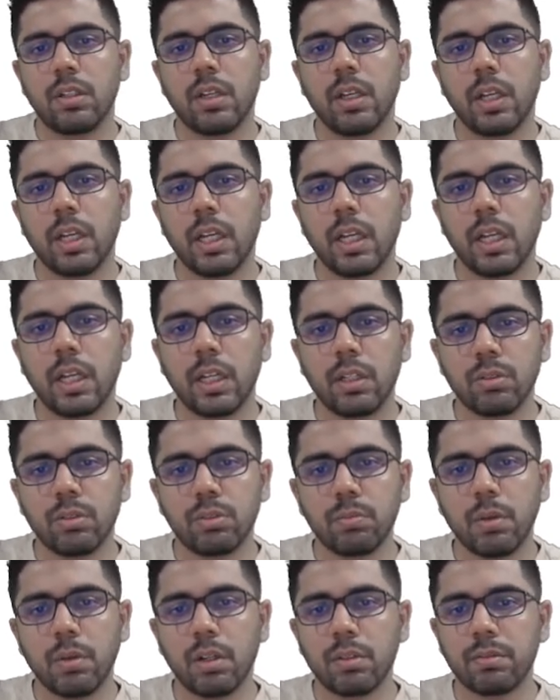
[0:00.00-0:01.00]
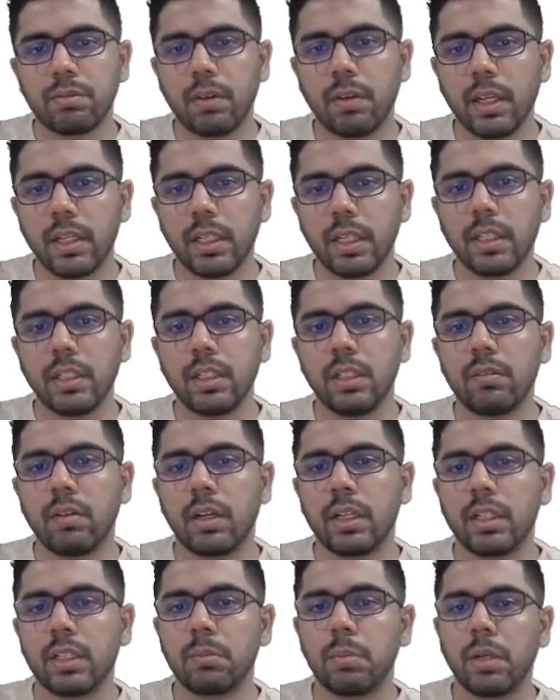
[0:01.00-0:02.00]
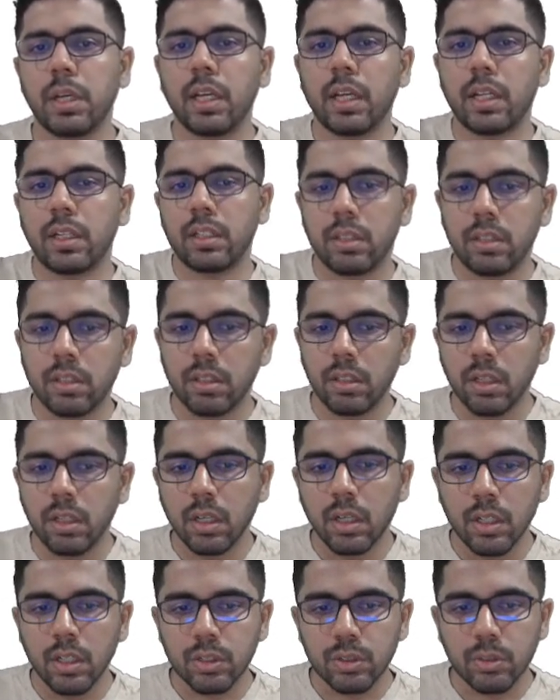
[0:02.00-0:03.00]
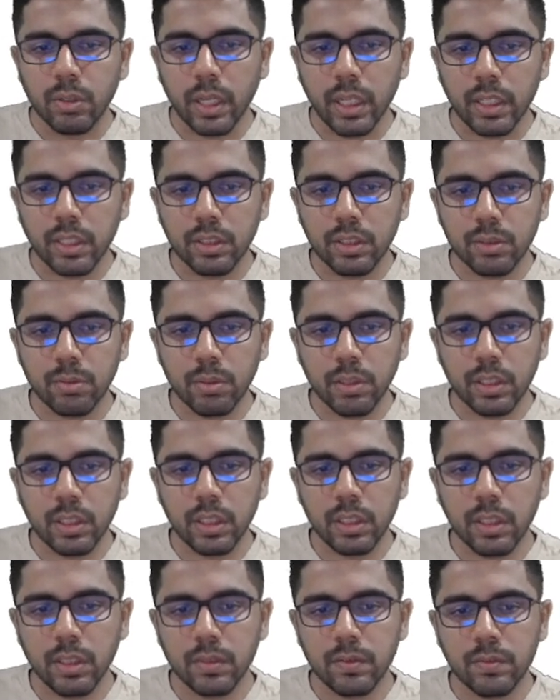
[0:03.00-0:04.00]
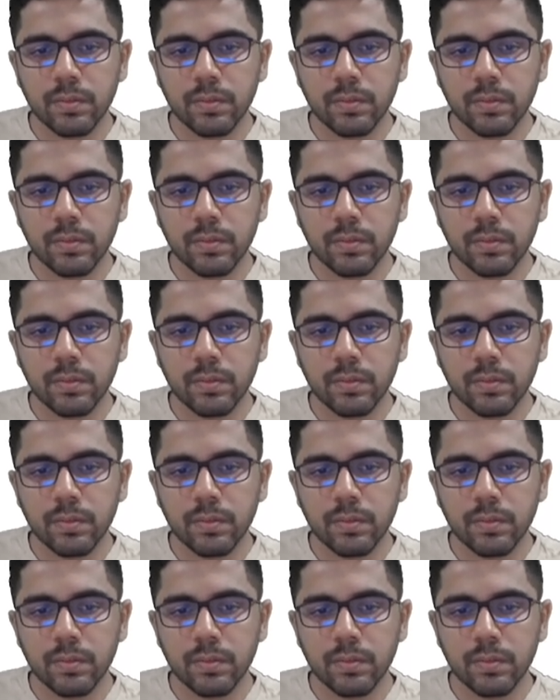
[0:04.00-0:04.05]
A to the power phi n divided by n. So n is 20